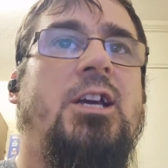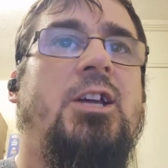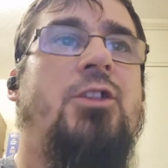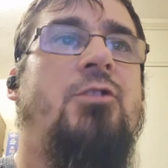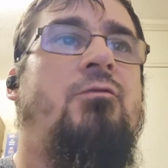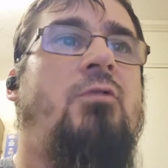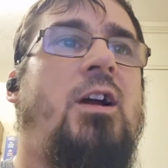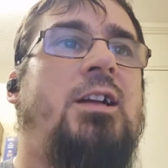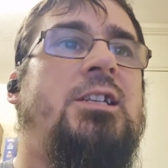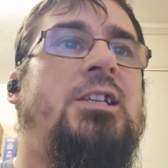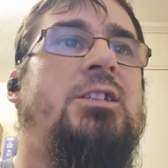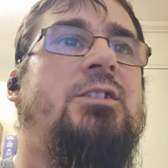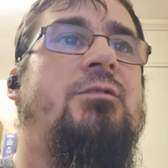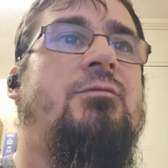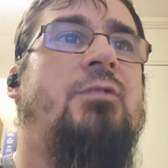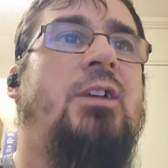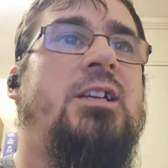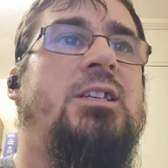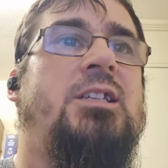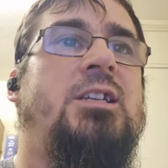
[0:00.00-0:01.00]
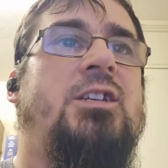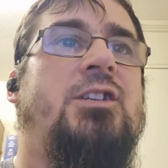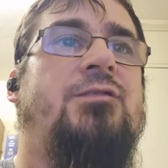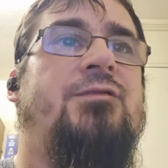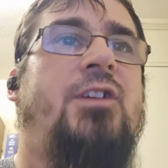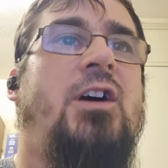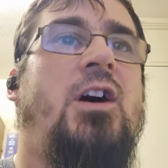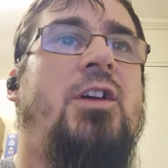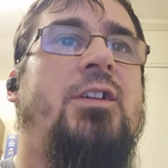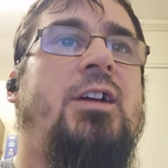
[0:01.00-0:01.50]
The writings of Razier's
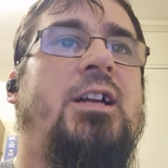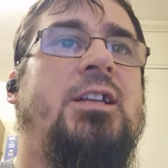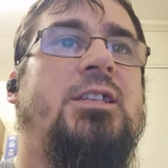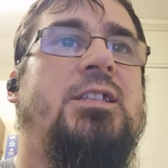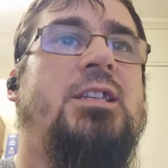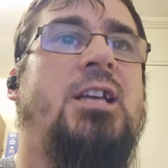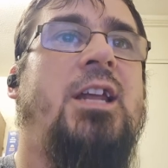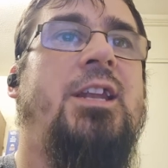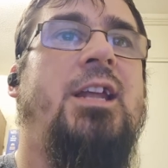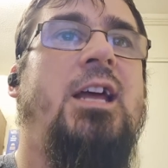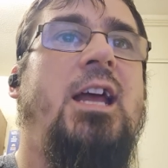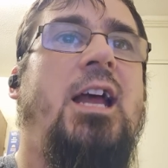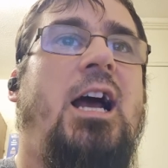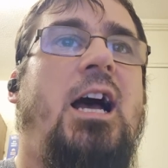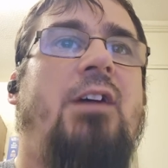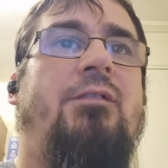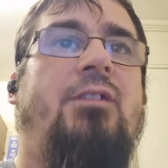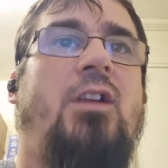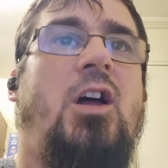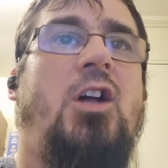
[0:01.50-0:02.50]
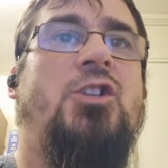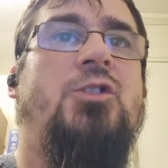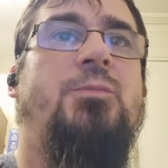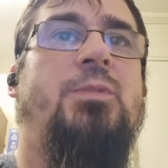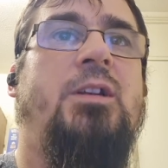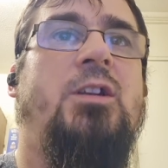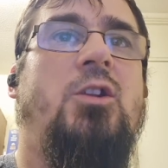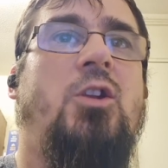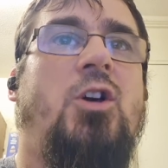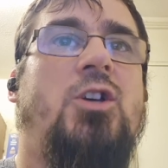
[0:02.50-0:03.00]
father and son have largely
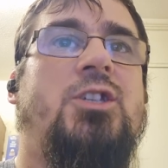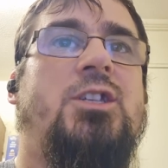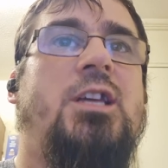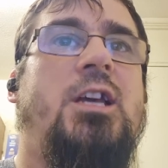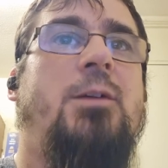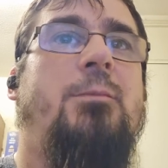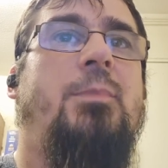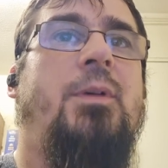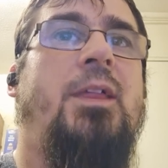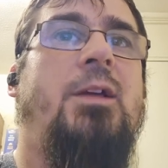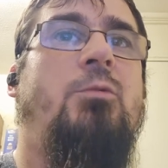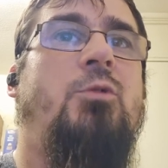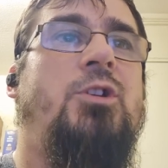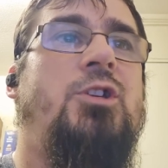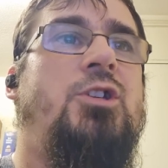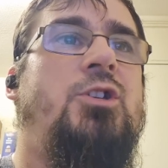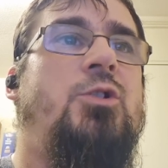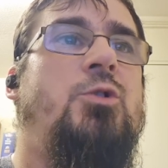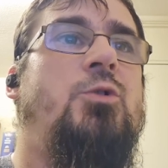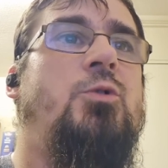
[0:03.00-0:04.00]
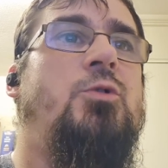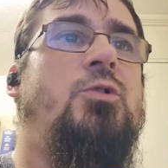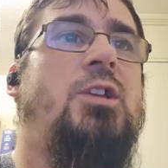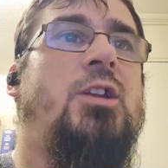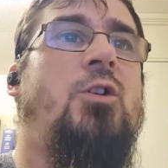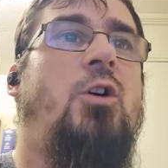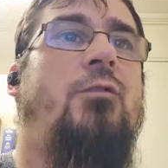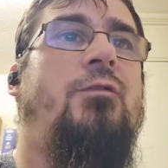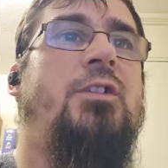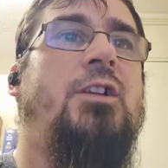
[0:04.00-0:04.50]
been lost, but they were used
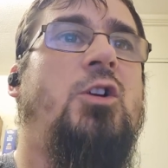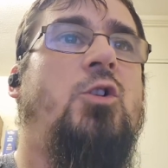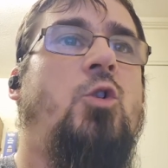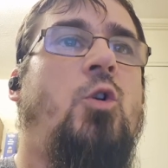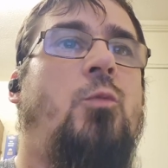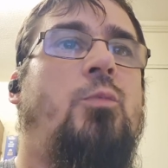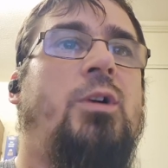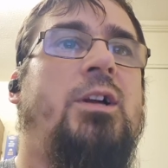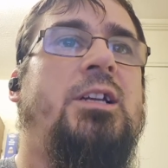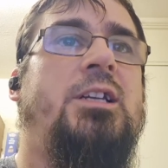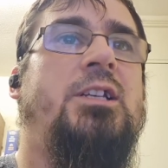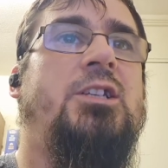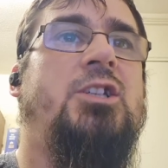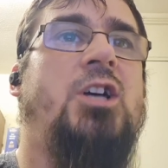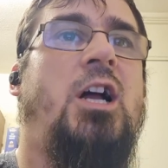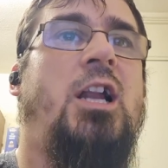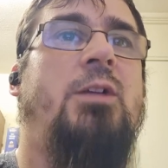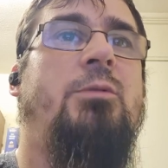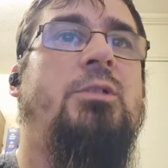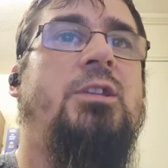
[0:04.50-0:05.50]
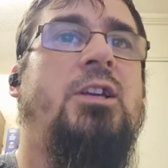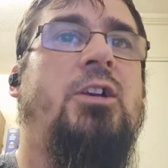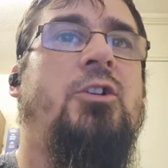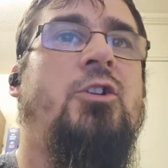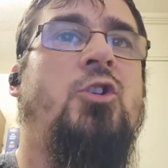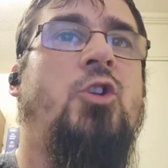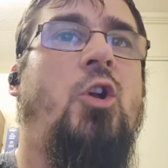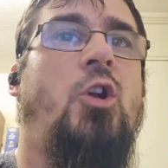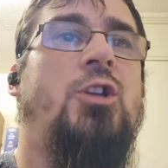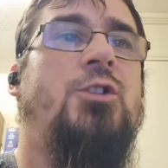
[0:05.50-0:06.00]
and often incorporated entirely with the
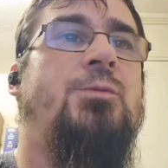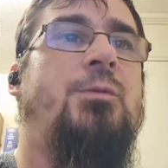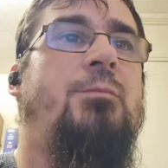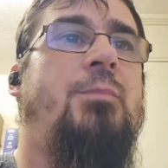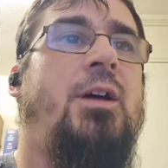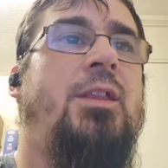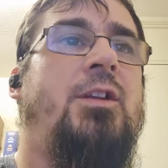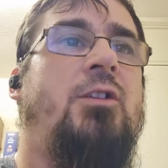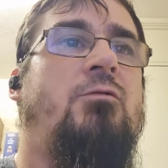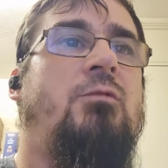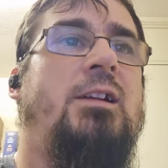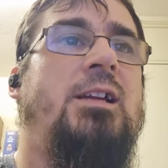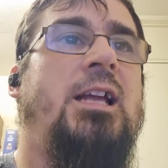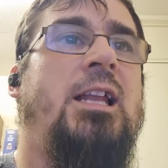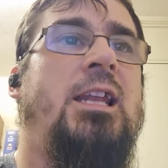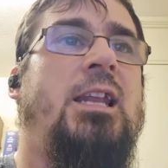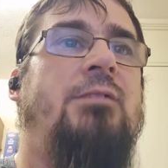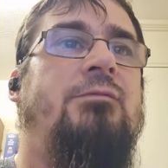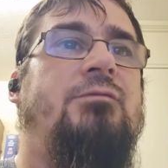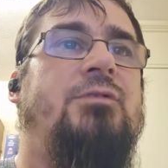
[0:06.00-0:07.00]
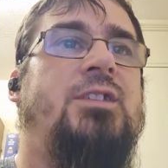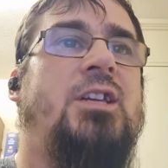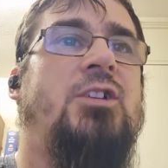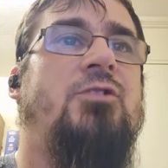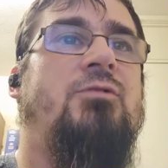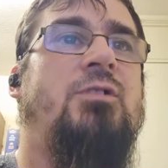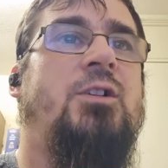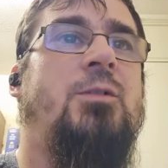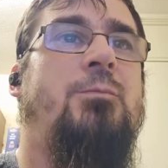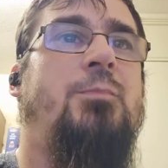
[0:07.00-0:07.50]
acknowledgement by the great 11th
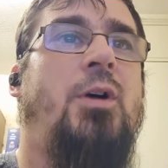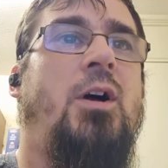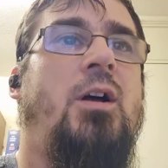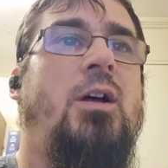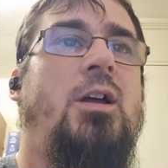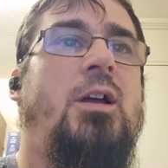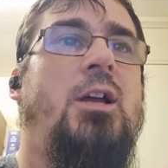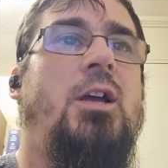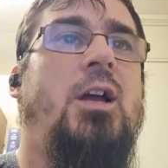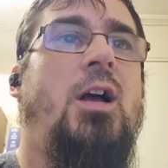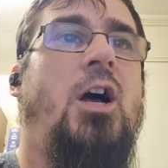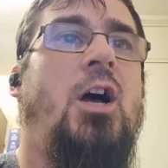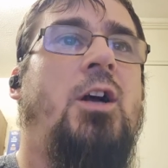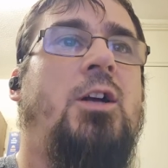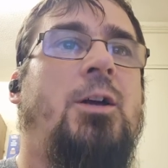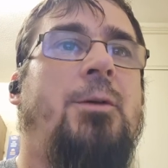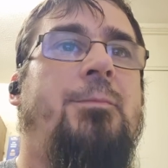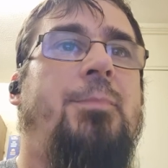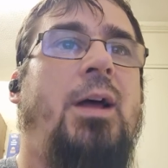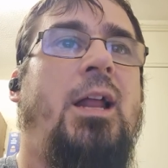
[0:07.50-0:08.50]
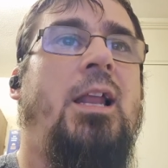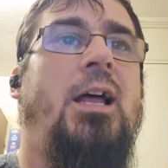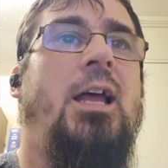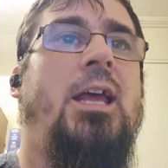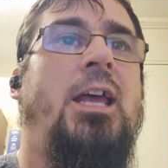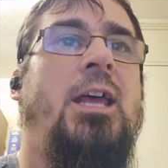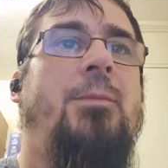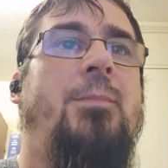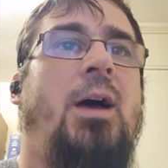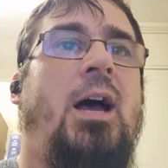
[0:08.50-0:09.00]
century compiler
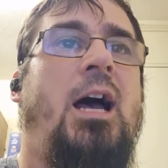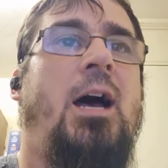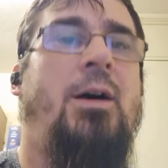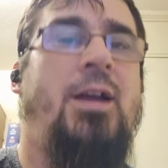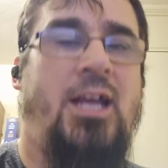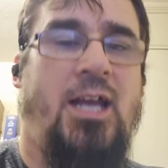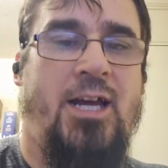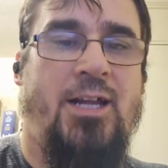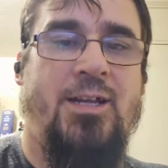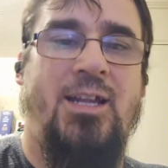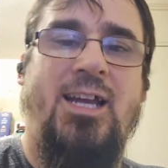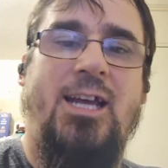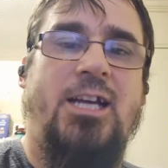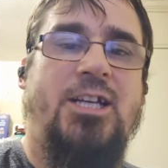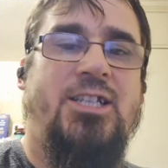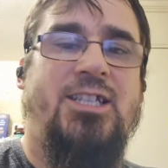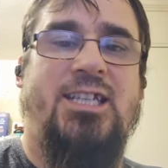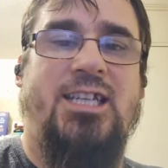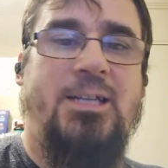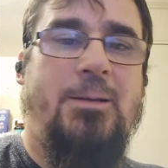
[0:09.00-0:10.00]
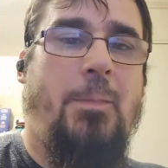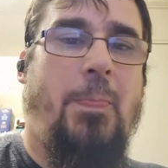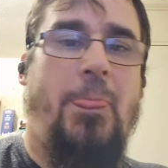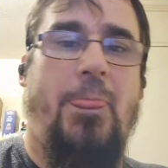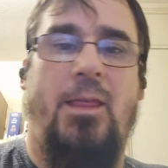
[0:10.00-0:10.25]
Ibn Hayyan. See,